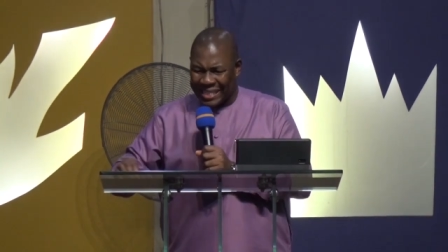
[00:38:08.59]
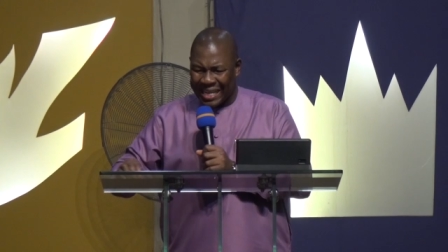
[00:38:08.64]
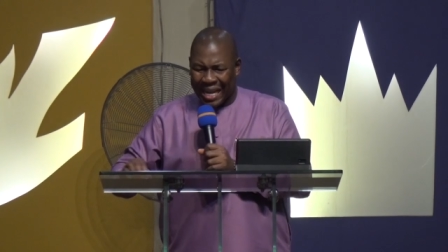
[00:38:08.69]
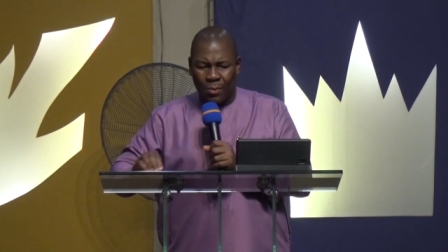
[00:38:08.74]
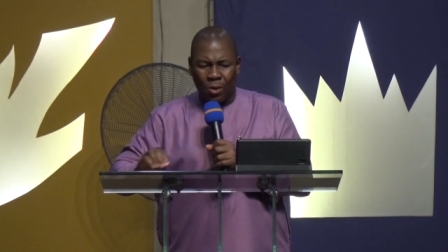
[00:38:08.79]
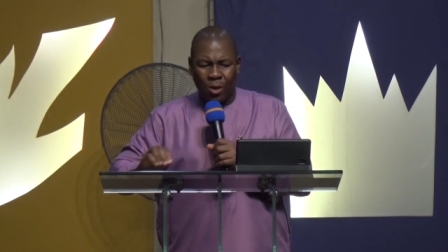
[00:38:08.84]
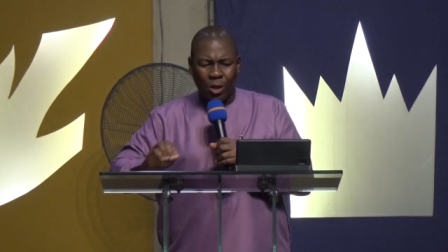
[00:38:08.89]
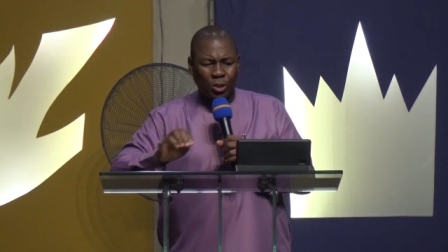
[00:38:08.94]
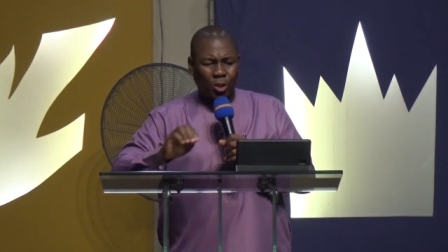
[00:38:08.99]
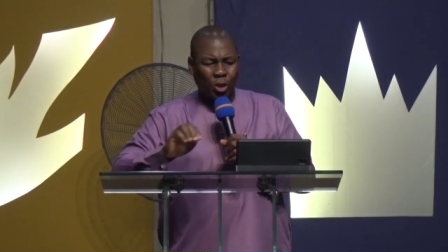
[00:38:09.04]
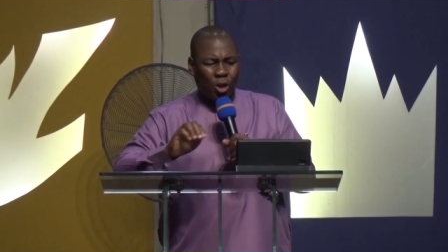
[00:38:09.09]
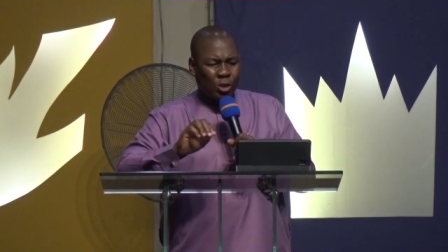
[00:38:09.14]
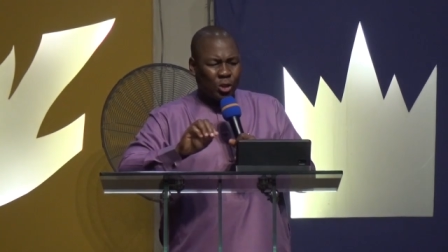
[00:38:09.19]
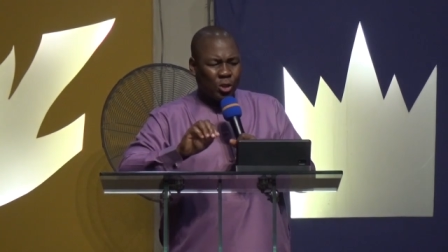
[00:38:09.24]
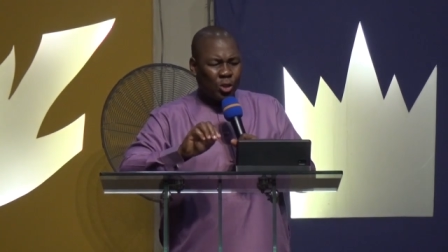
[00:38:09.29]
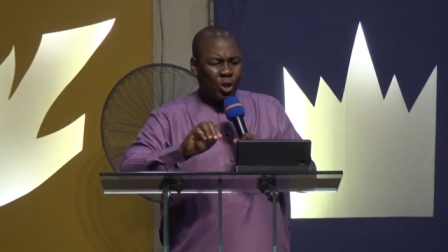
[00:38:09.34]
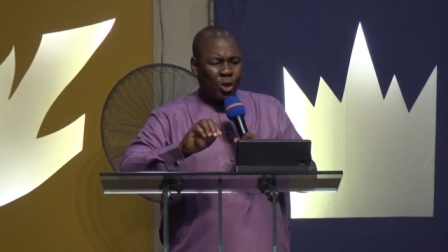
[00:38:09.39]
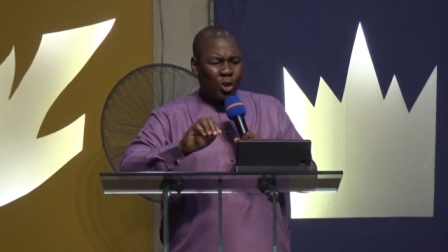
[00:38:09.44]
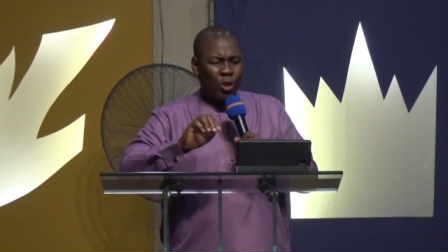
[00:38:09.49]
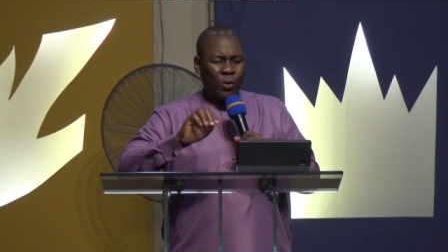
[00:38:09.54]
I want us
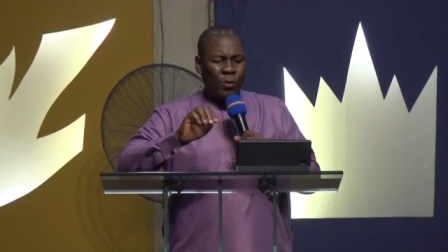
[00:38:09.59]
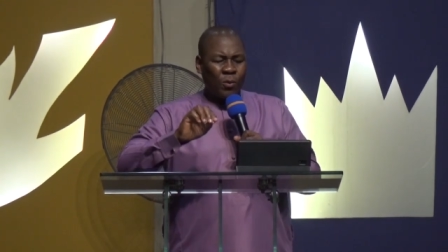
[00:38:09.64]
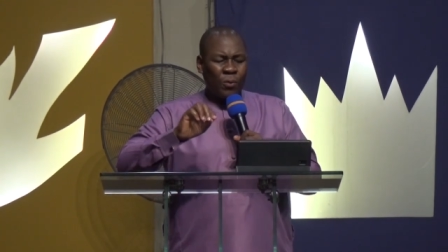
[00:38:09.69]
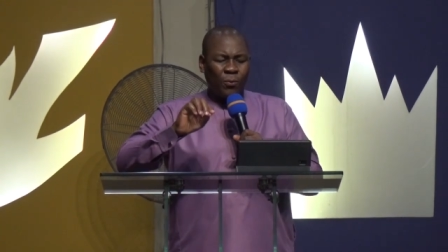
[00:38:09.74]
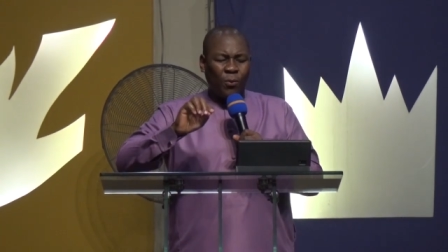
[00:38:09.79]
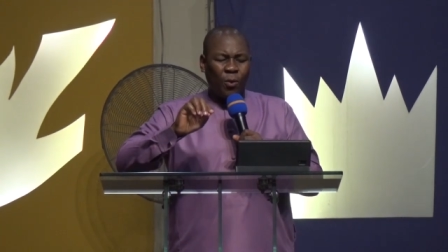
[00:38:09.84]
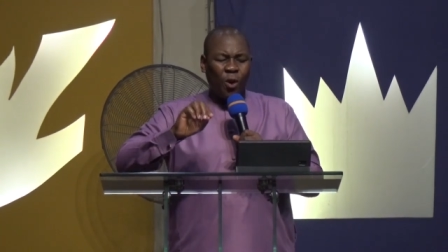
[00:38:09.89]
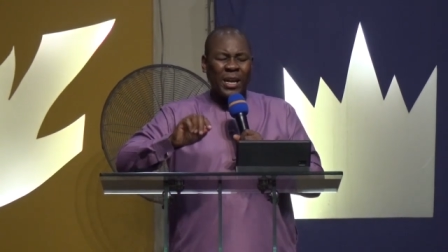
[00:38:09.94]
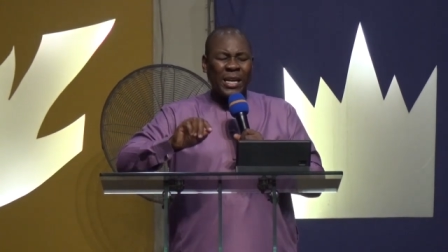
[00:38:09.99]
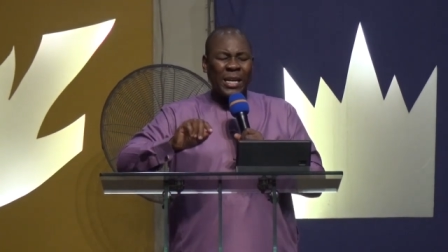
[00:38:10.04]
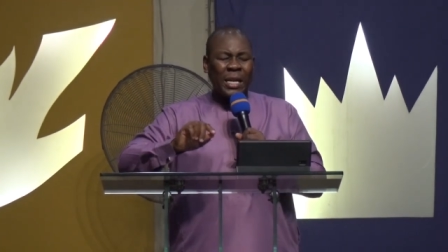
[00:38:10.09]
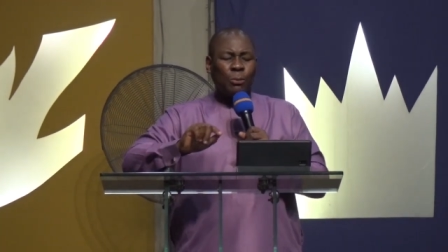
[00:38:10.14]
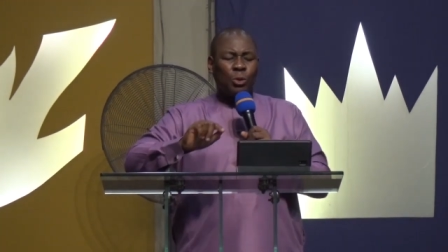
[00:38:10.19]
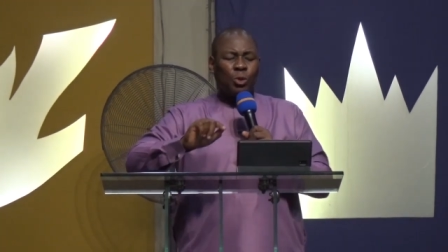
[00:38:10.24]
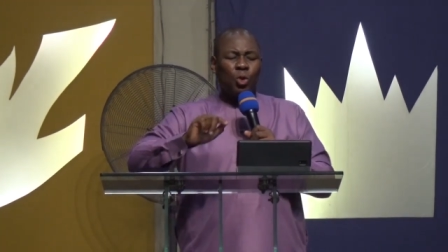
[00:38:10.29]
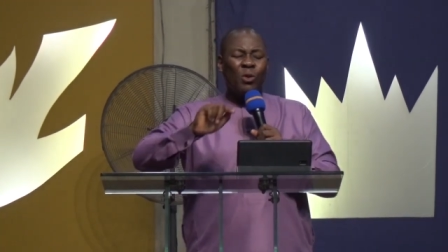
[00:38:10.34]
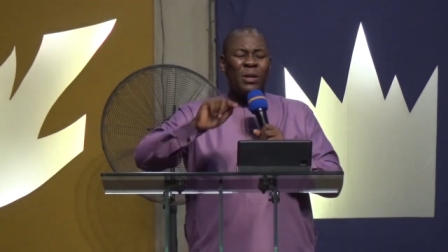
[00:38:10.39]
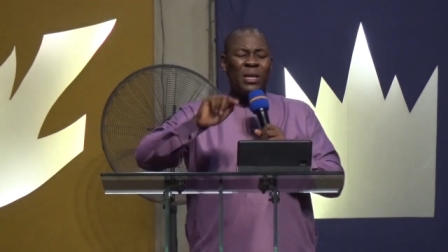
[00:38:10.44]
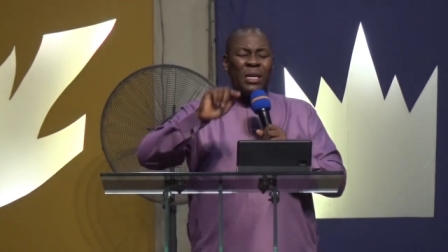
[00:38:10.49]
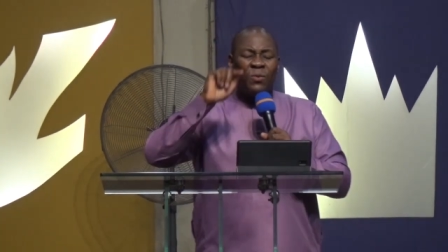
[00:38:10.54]
for him
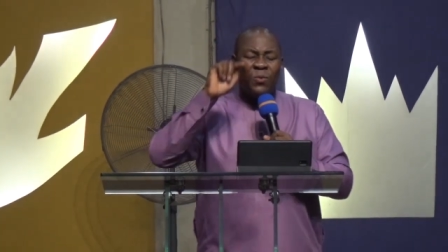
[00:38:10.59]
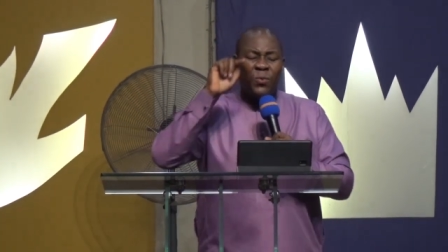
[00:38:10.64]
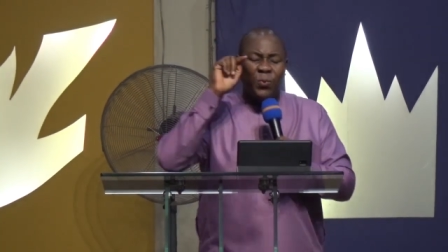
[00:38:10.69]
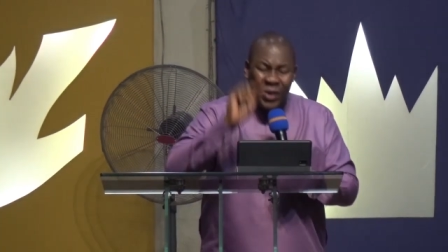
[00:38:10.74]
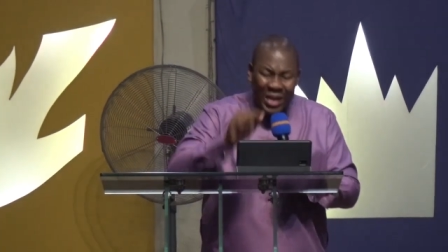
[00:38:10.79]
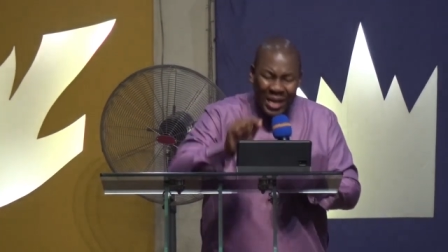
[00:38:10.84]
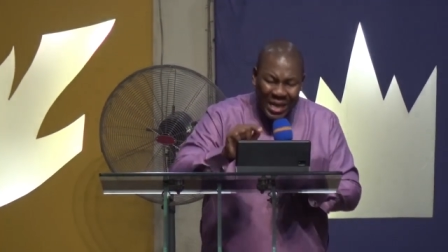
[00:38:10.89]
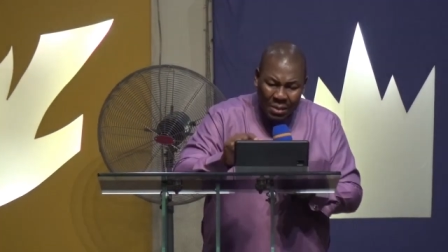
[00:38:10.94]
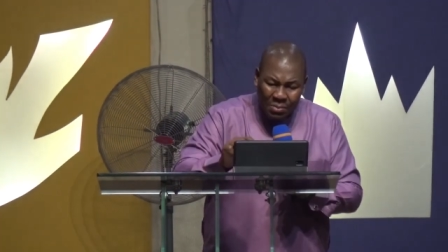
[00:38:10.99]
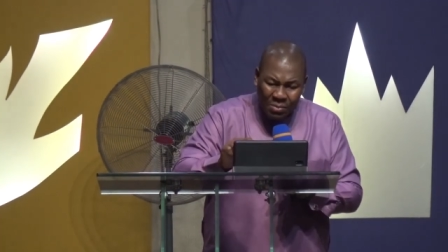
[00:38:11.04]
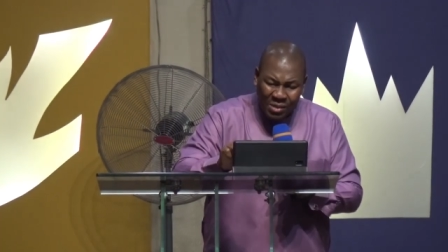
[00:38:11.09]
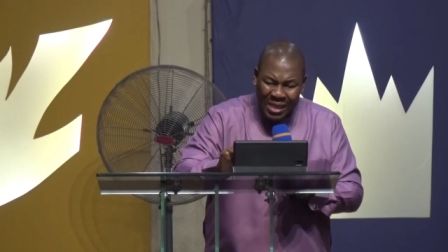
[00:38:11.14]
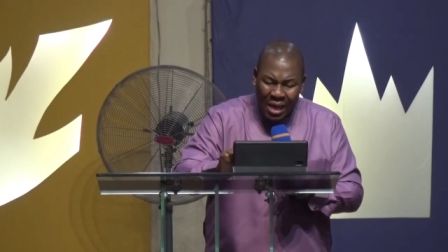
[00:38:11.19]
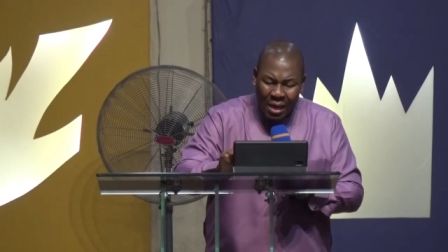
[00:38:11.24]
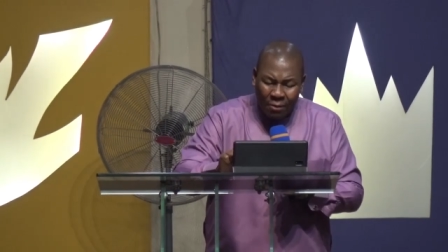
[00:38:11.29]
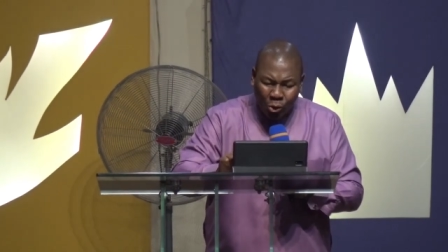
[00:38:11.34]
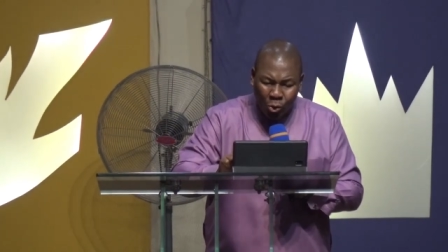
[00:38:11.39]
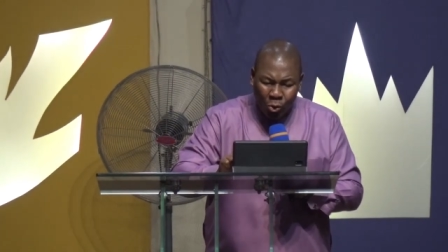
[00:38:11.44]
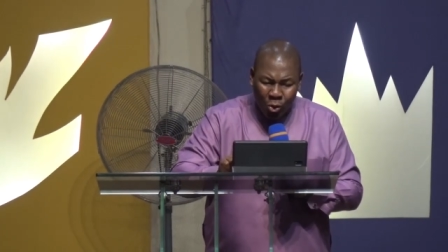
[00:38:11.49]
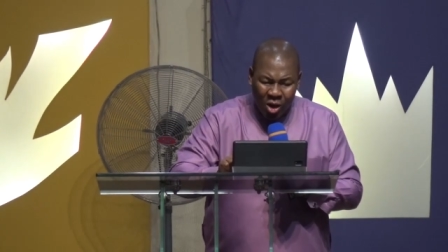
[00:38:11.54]
to reveal
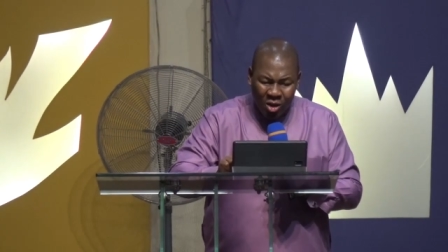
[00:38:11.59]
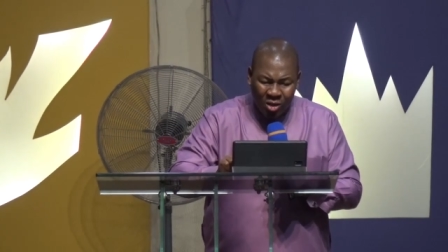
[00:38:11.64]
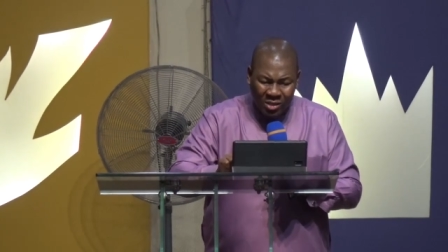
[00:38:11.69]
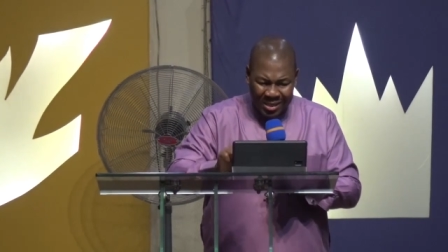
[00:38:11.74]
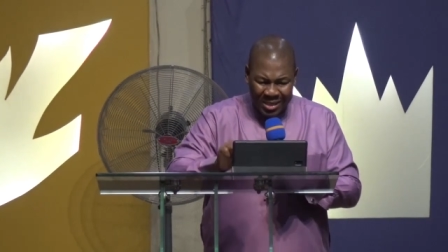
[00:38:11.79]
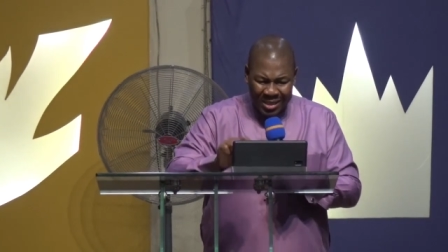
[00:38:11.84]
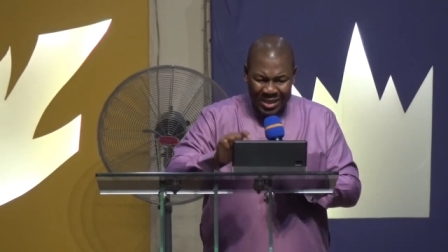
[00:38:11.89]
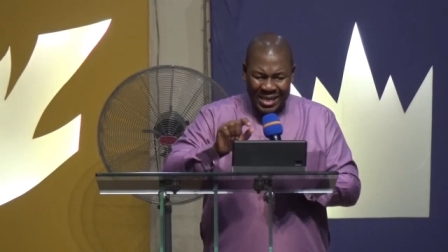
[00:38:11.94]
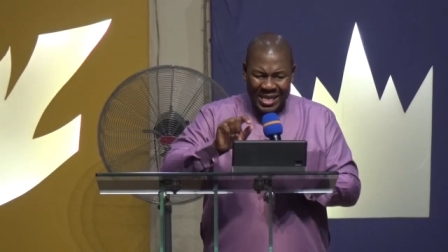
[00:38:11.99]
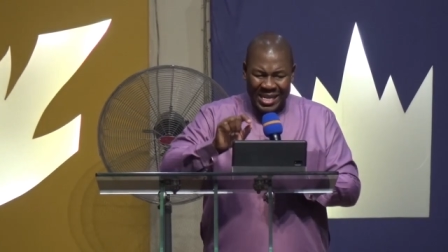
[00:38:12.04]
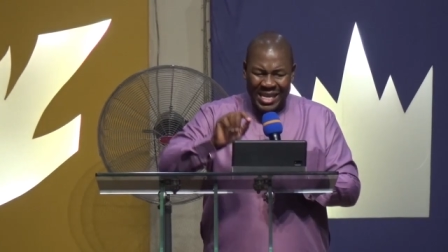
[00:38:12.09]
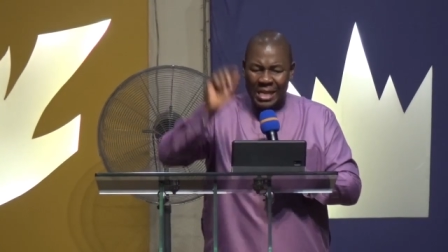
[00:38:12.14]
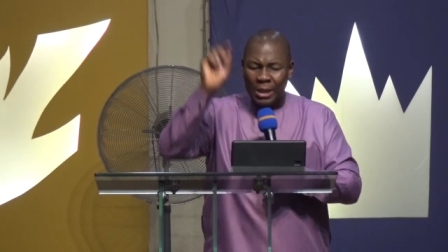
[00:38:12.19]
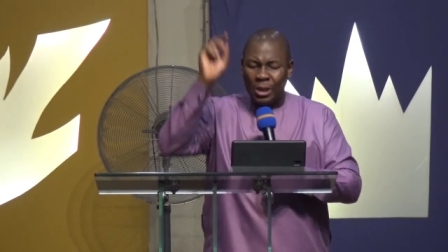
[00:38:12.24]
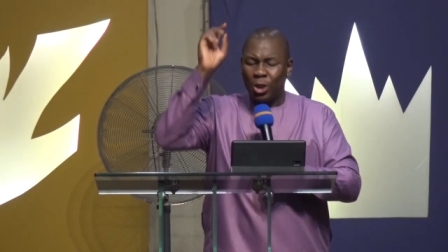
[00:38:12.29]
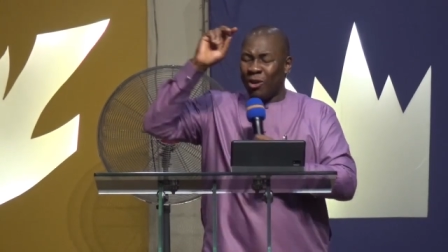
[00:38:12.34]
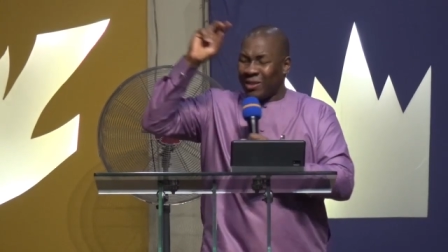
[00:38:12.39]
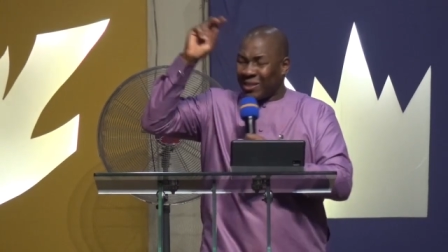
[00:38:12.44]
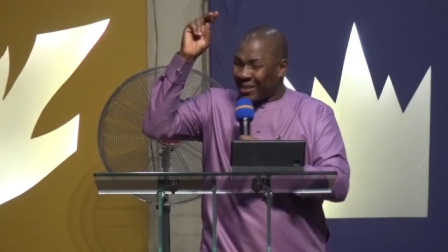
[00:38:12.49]
himself to us in those